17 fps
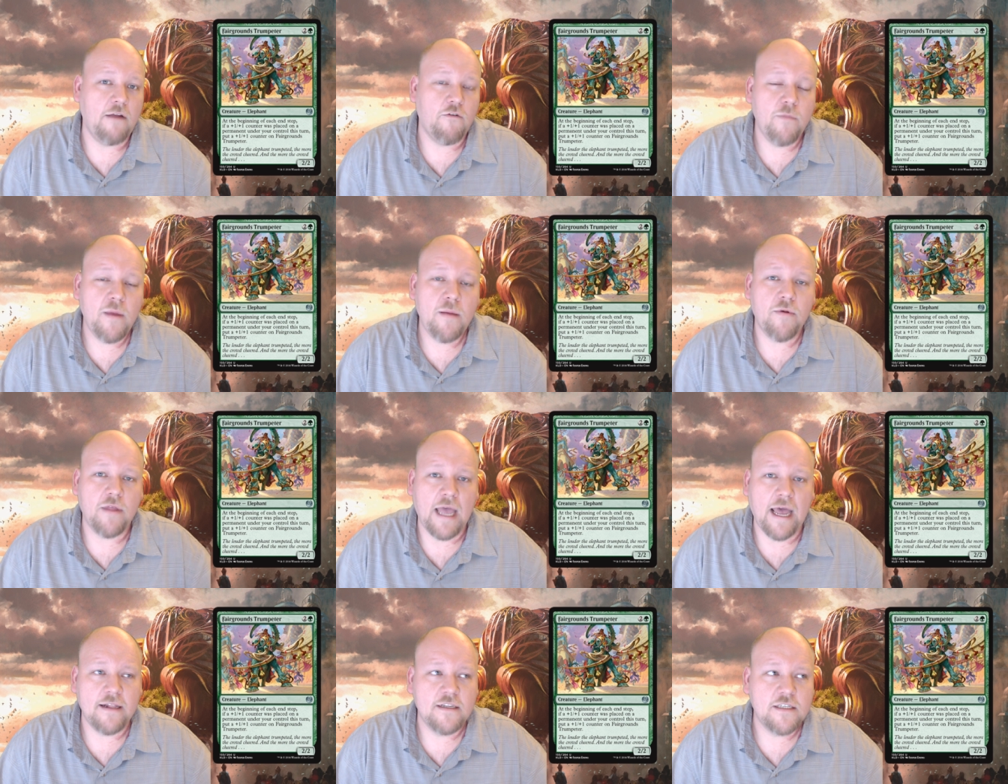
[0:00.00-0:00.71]
Remember
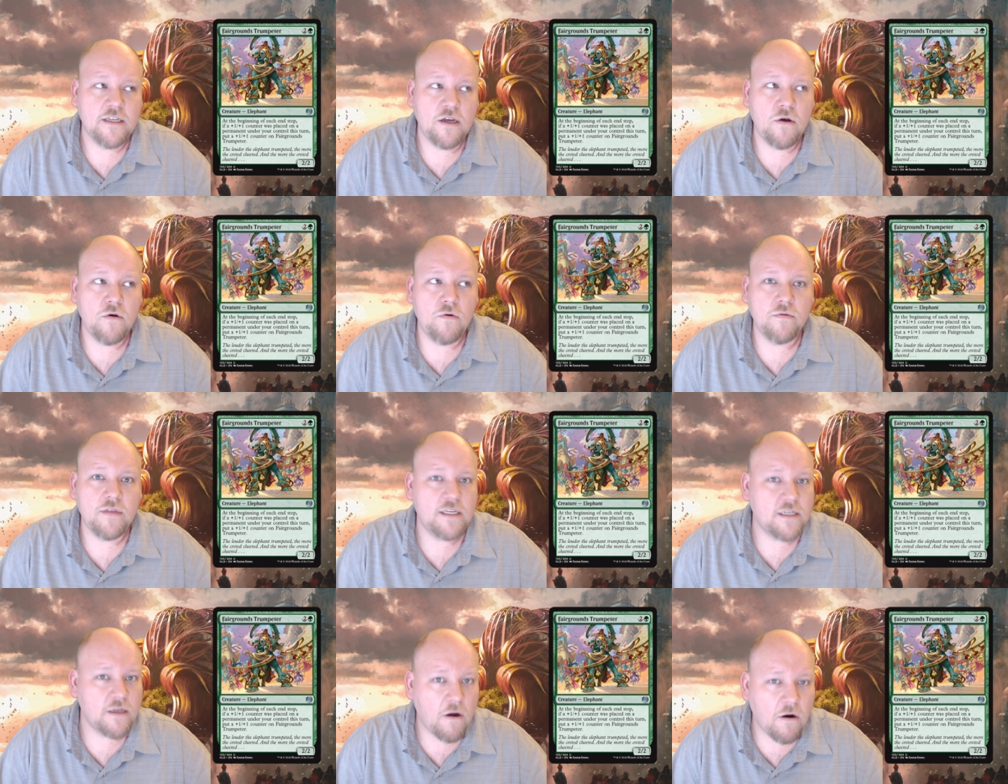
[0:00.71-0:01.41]
that. So
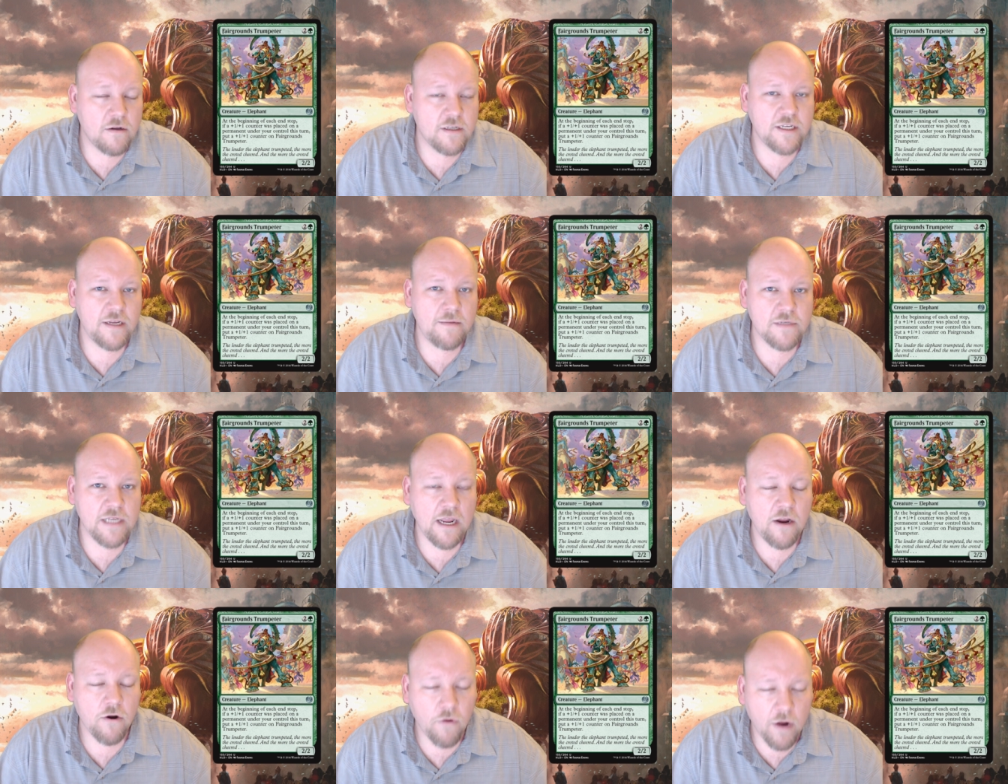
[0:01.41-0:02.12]
this card seems
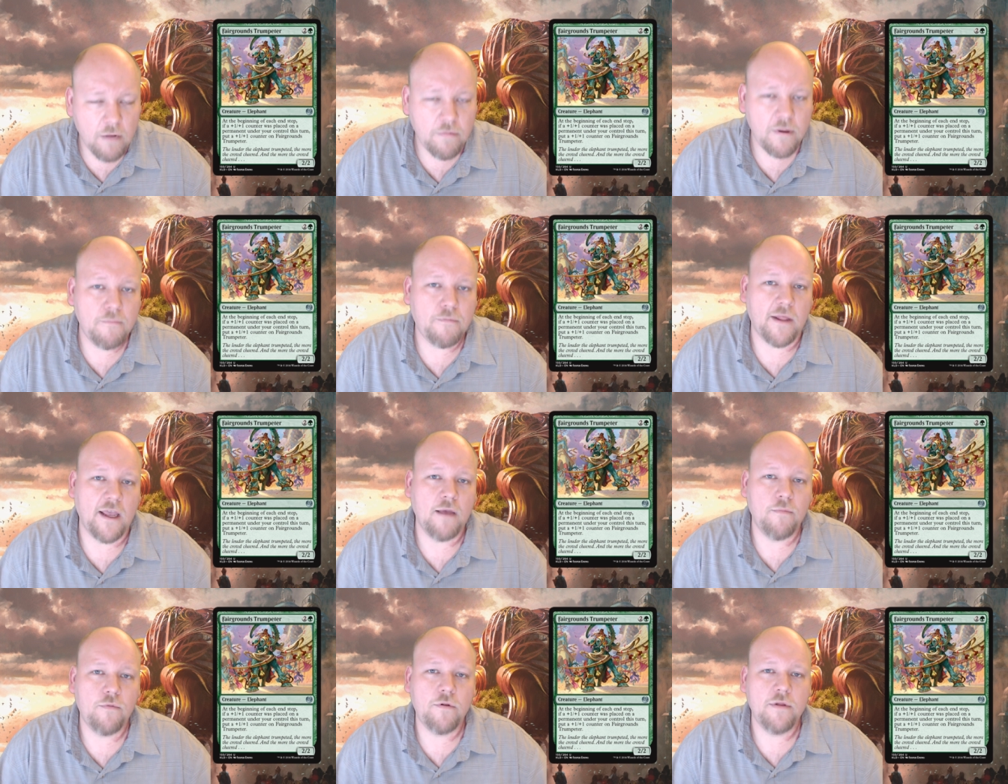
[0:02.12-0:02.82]
incredibly
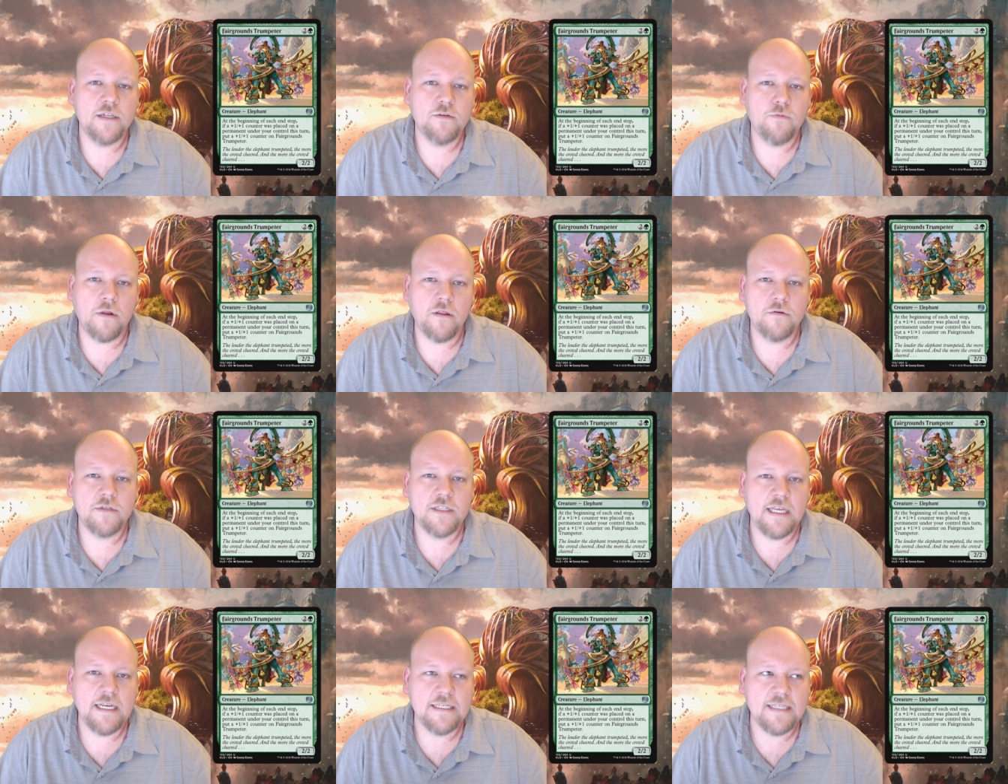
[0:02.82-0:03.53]
playable. It's one of
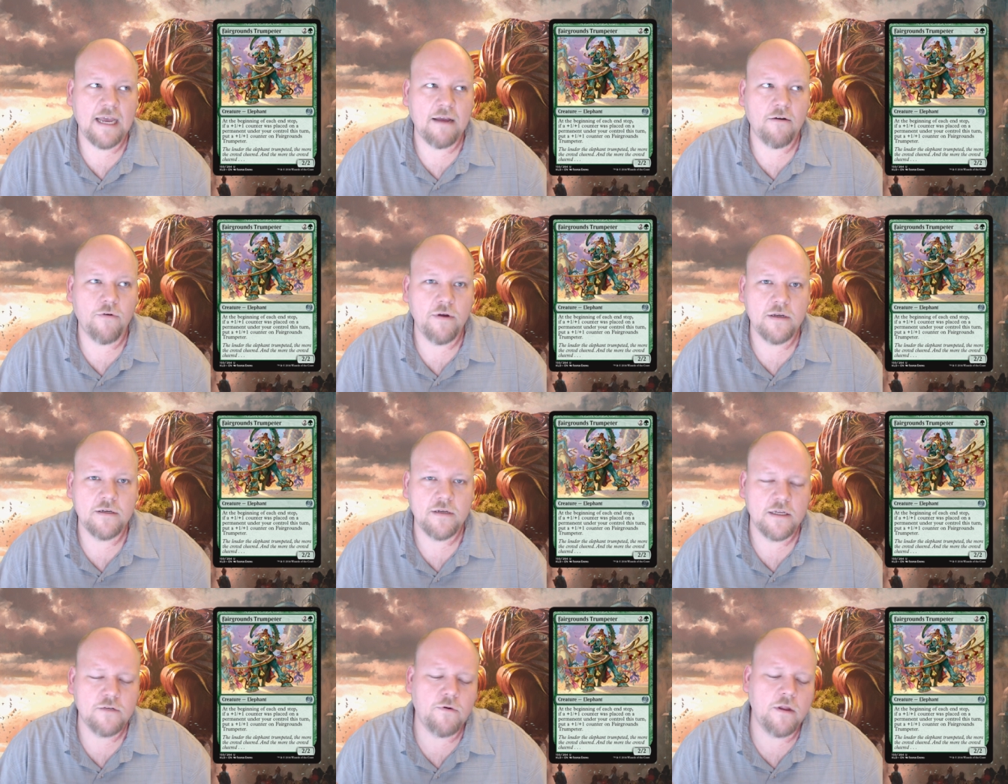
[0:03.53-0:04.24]
those things that
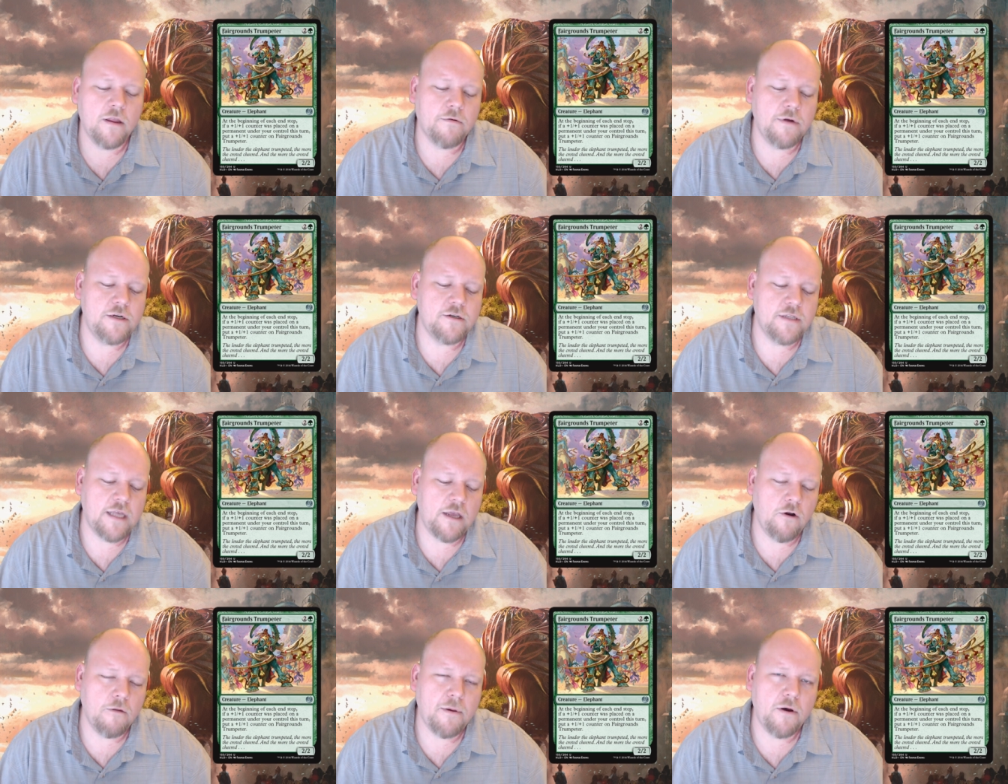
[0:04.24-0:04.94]
it's one of the creatures
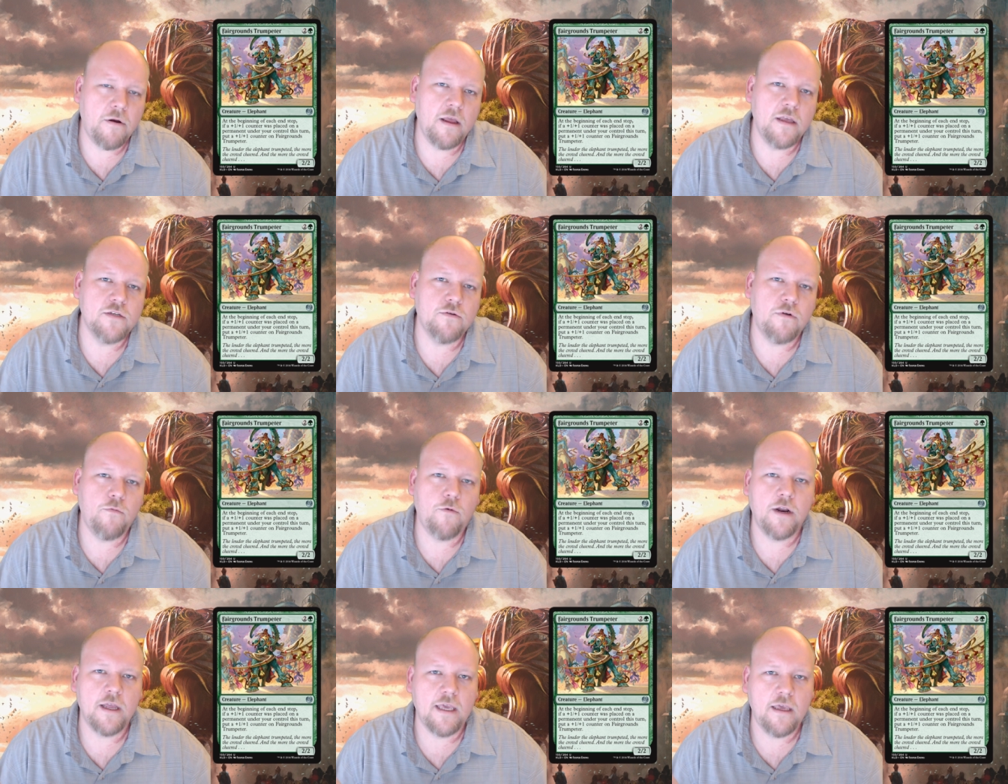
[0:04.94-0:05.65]
that your opponent is going to
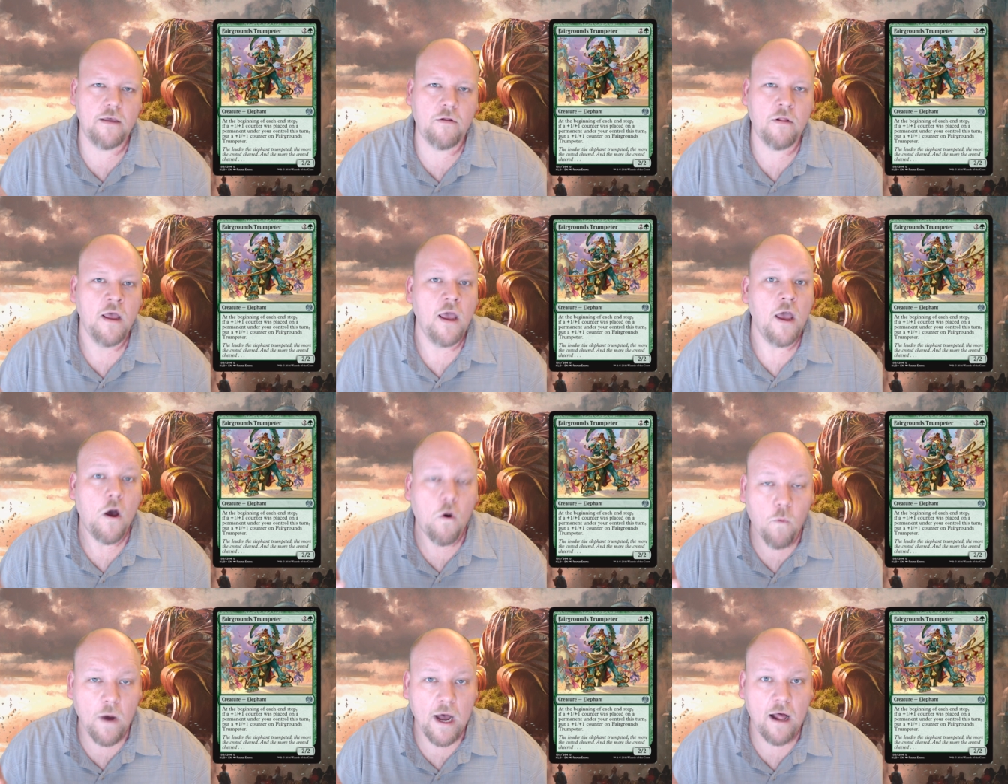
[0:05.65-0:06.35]
want to kill
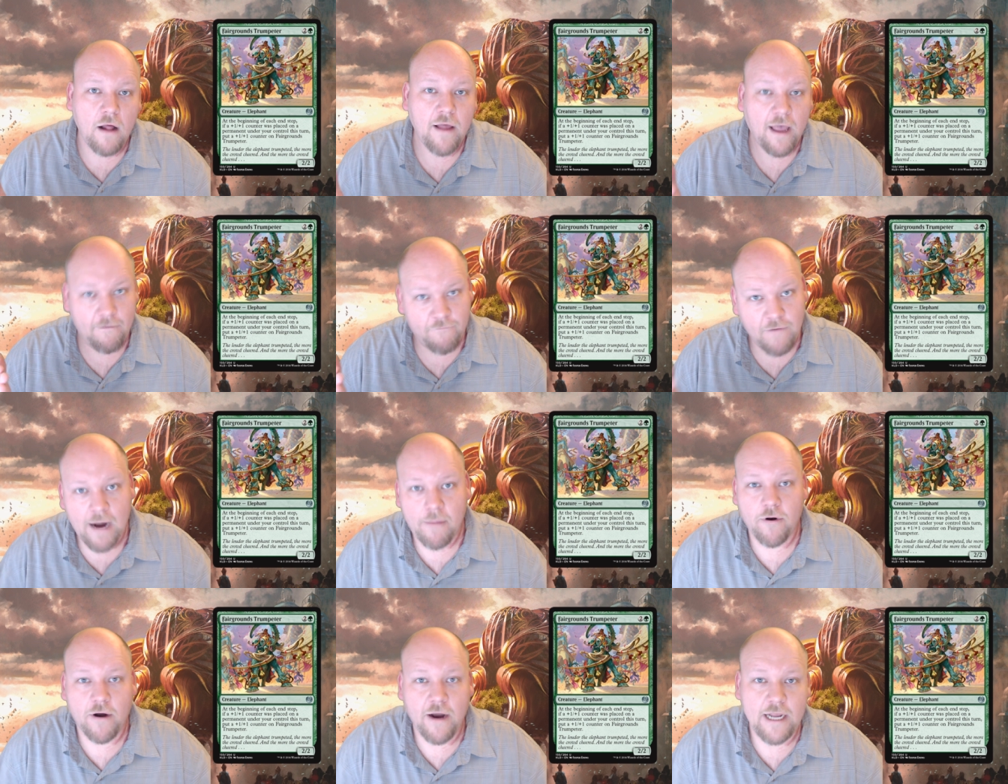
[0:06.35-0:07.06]
while a
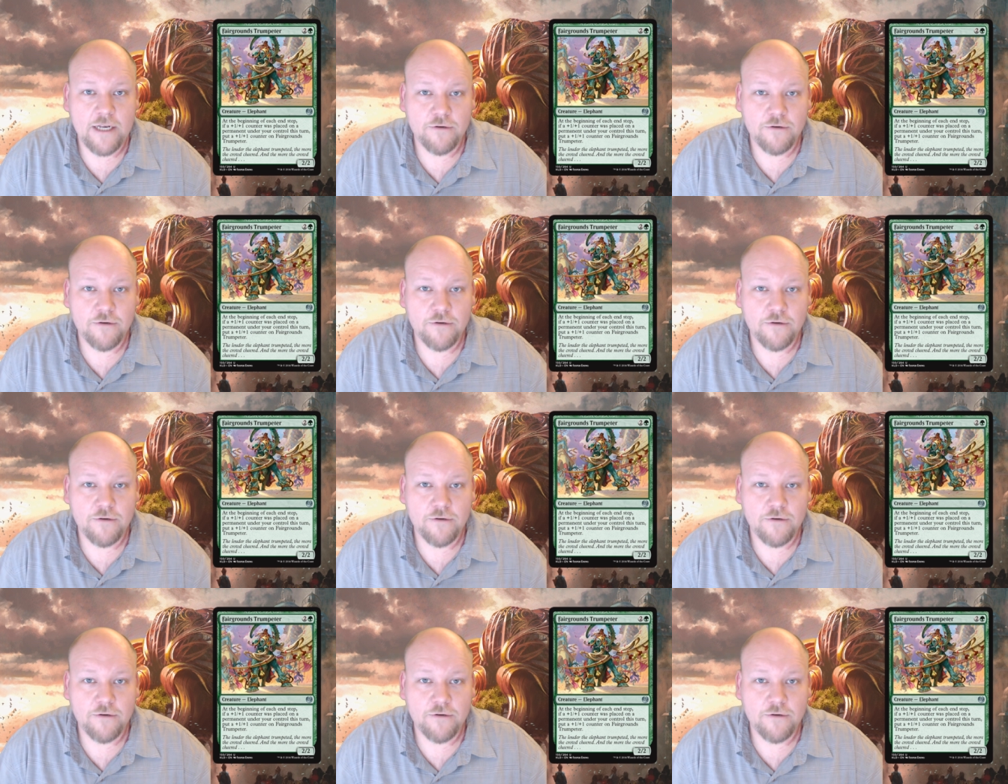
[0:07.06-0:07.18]
Fabricate